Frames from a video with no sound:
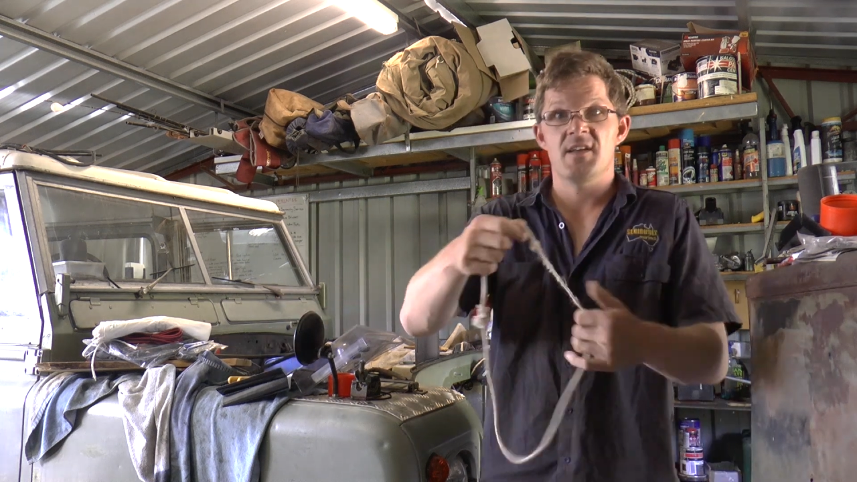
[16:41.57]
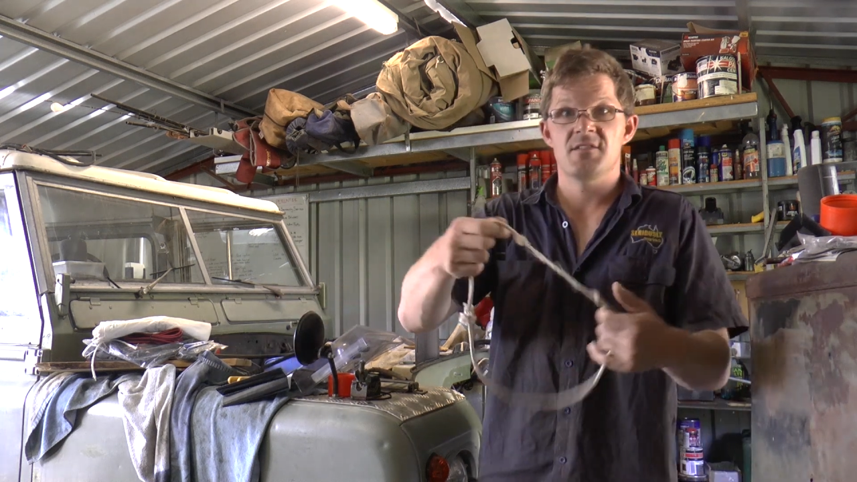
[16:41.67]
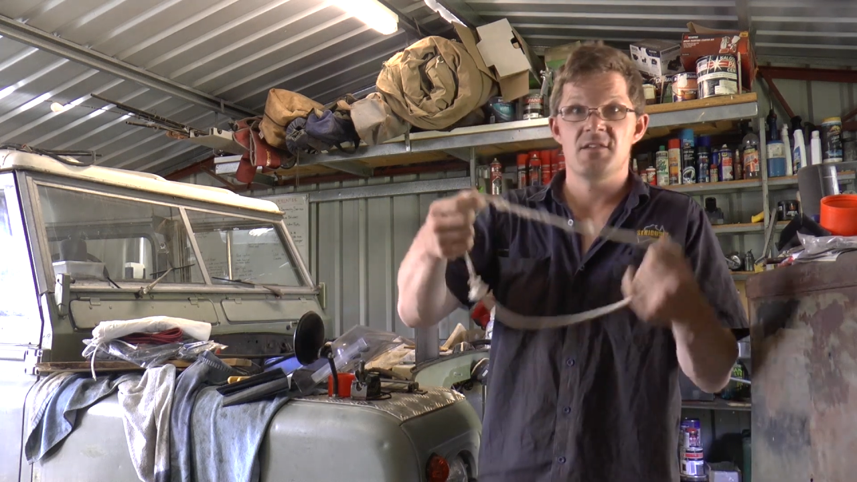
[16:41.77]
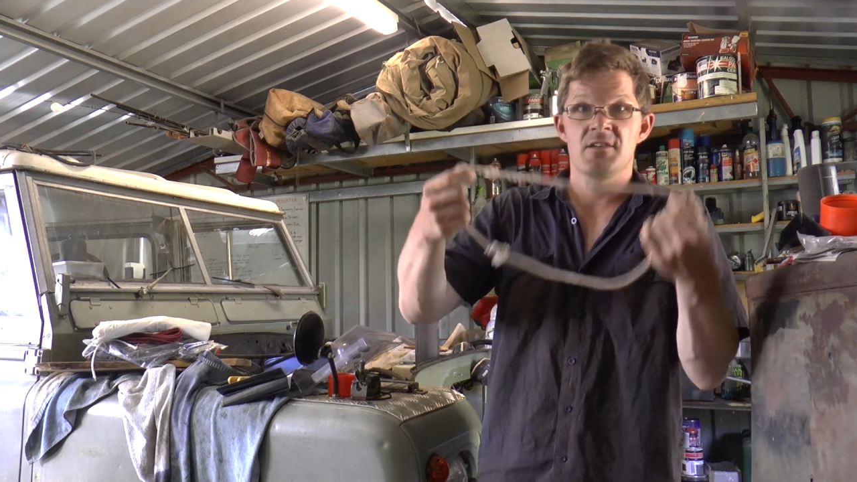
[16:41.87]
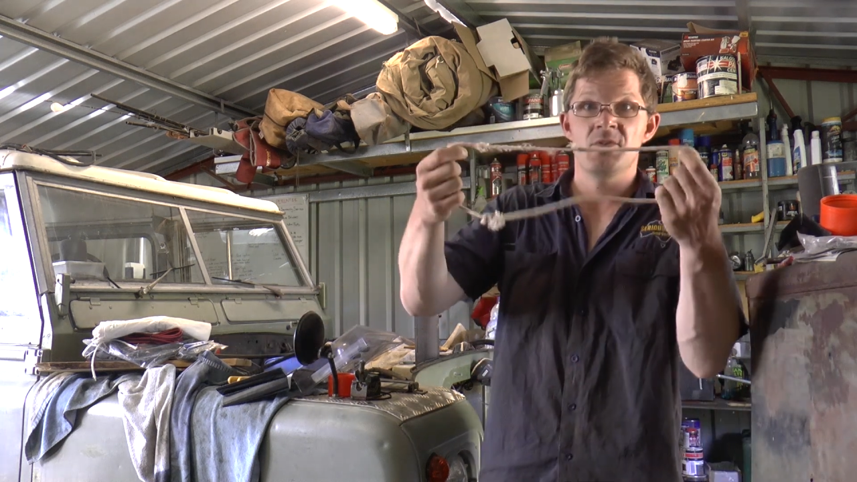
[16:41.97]
thing
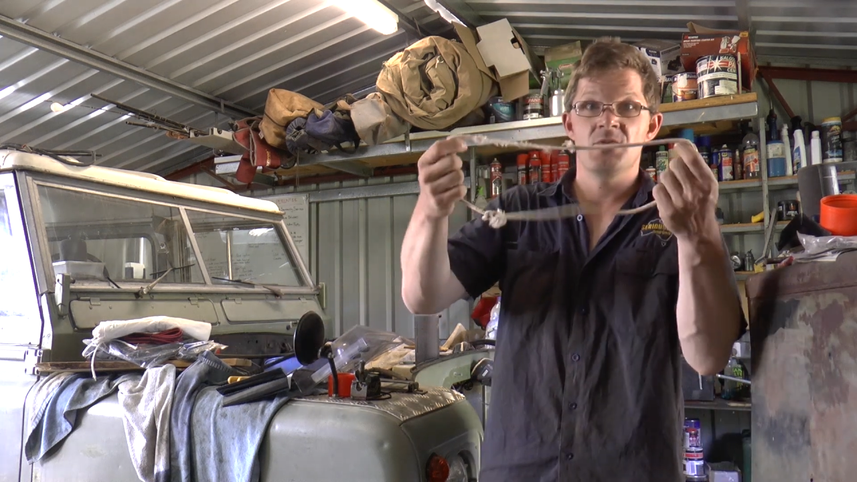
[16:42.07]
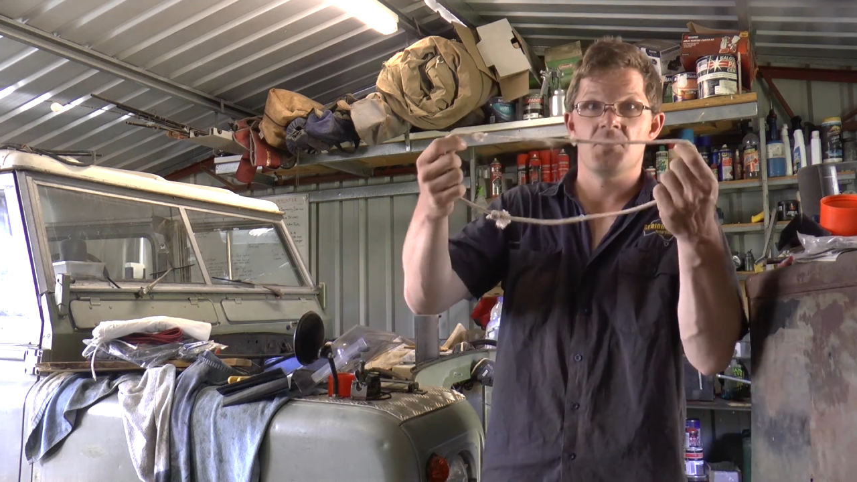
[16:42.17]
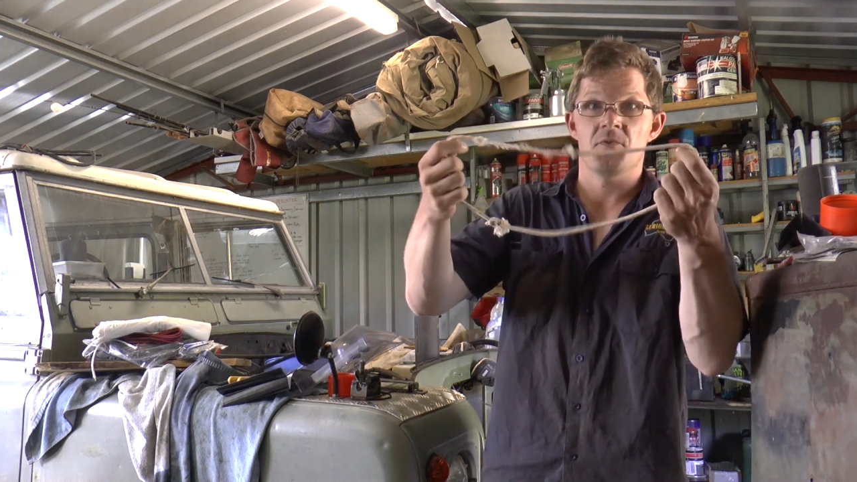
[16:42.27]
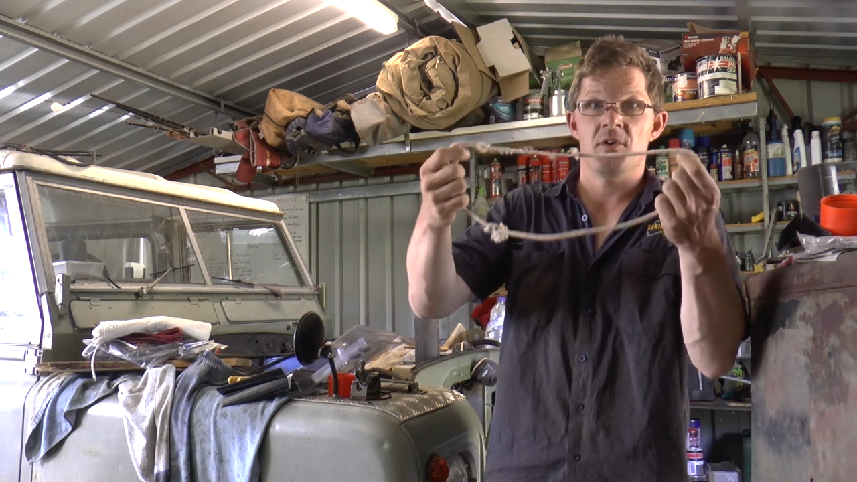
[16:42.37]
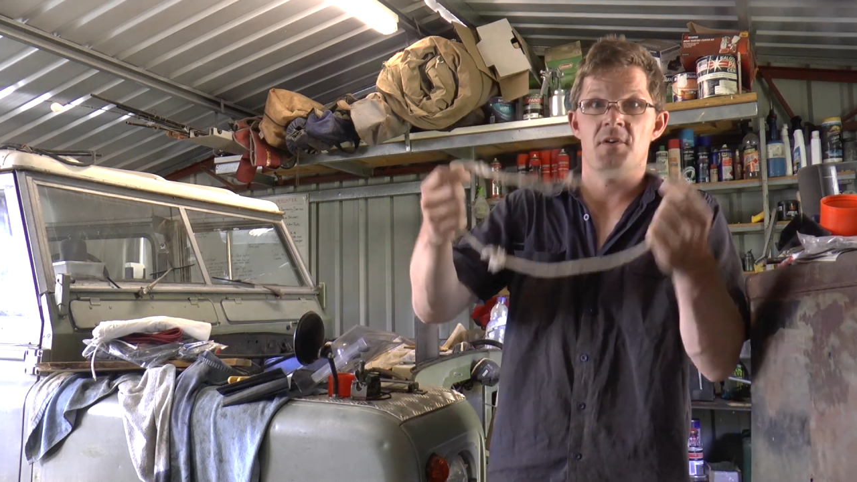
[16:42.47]
to use
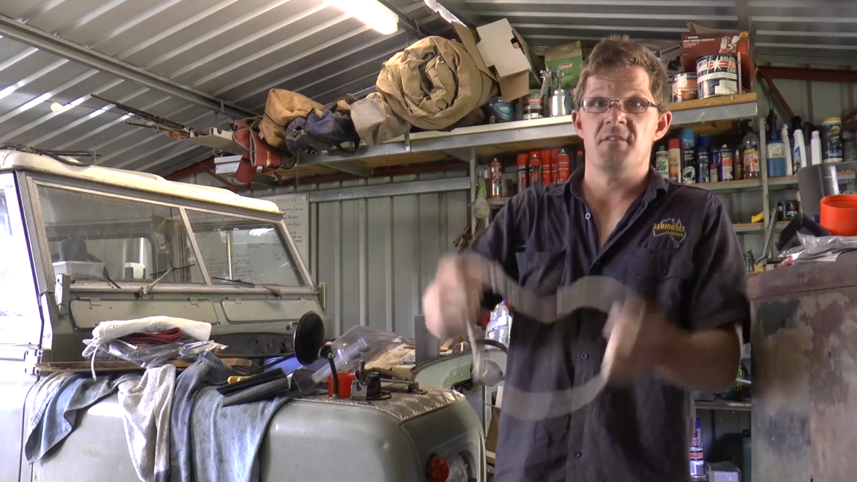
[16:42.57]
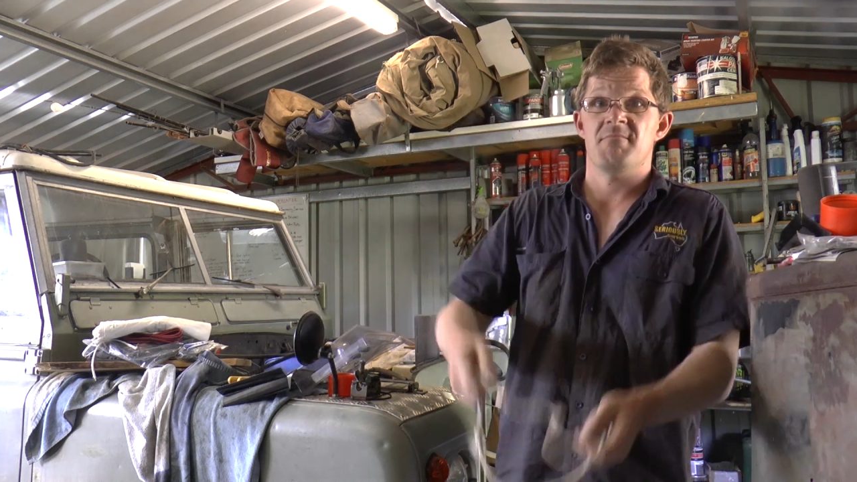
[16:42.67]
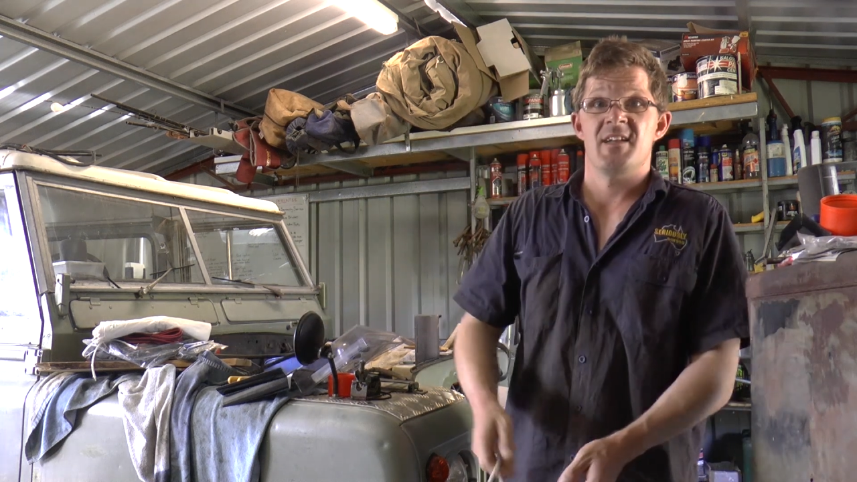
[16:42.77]
or not,